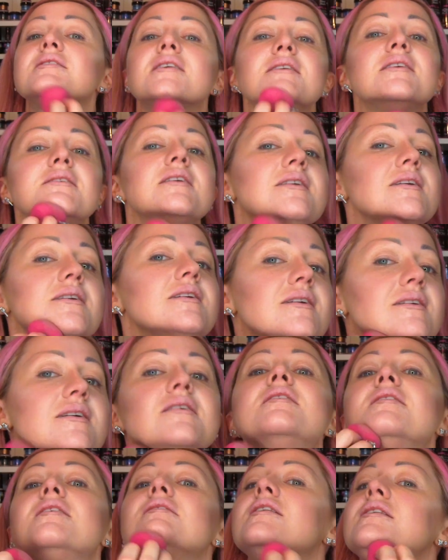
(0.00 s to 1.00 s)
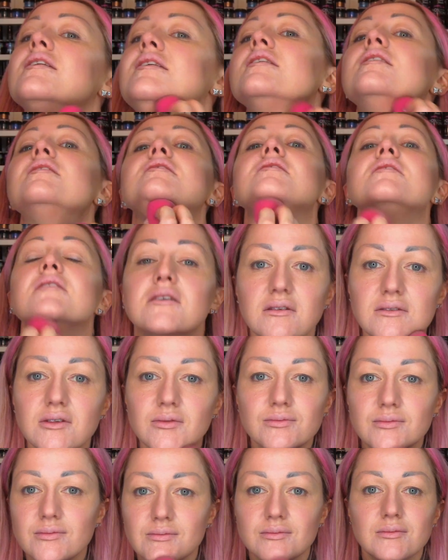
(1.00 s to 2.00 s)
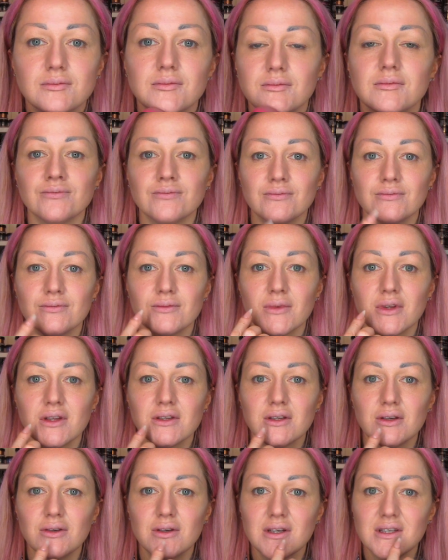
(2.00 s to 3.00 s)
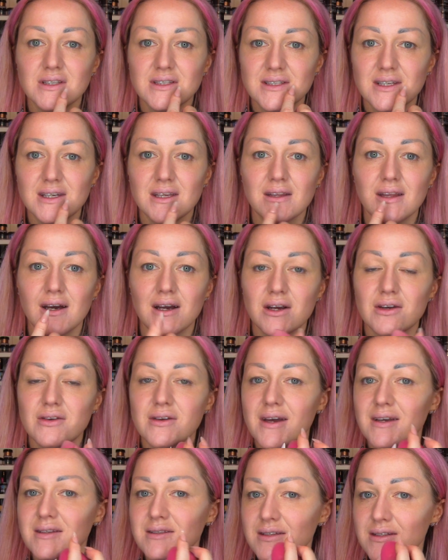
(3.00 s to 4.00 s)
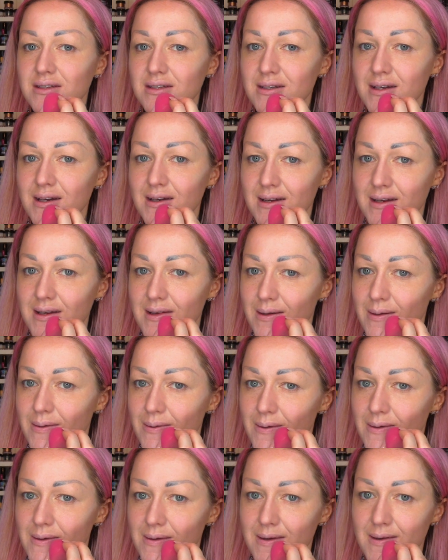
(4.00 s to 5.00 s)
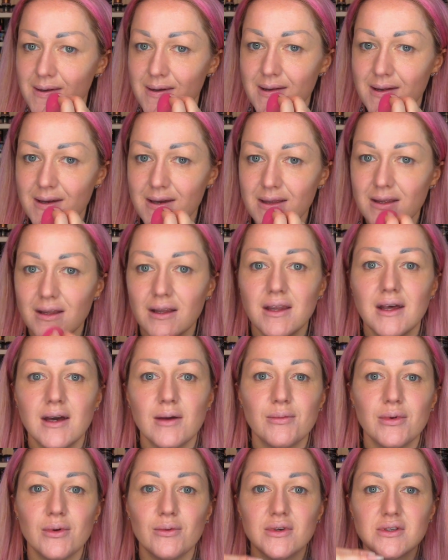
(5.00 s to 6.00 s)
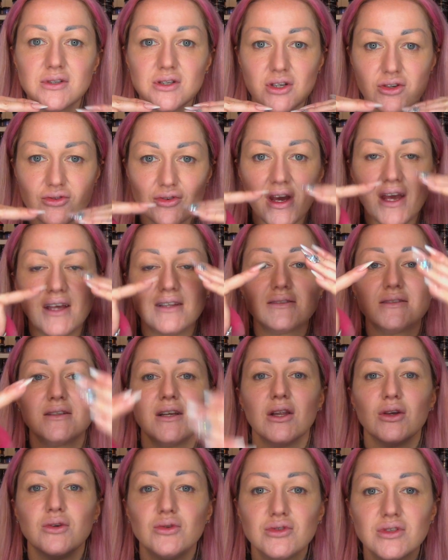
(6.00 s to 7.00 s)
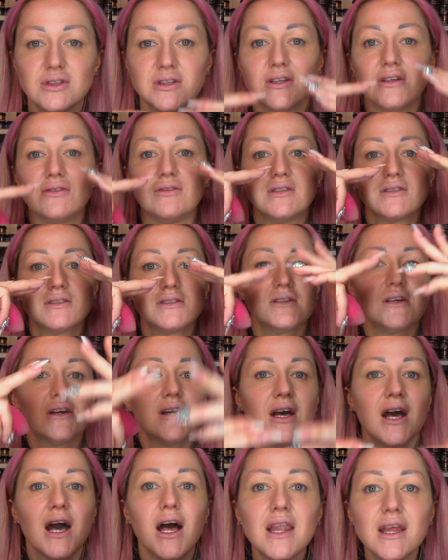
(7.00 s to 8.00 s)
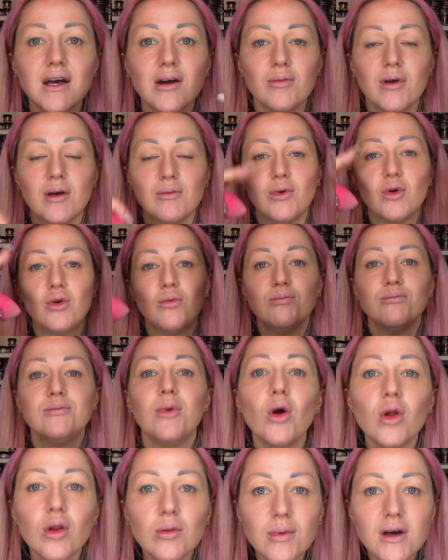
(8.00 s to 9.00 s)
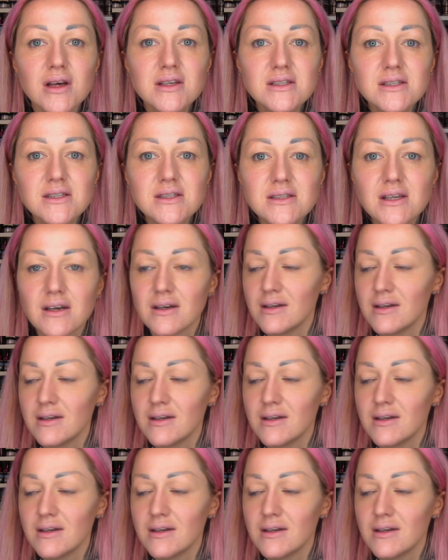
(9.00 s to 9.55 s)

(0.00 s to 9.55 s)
Under the chin, don't forget. So you can see that creates a shadow under the lip, which creates an illusion that it's a little bit more bulbous.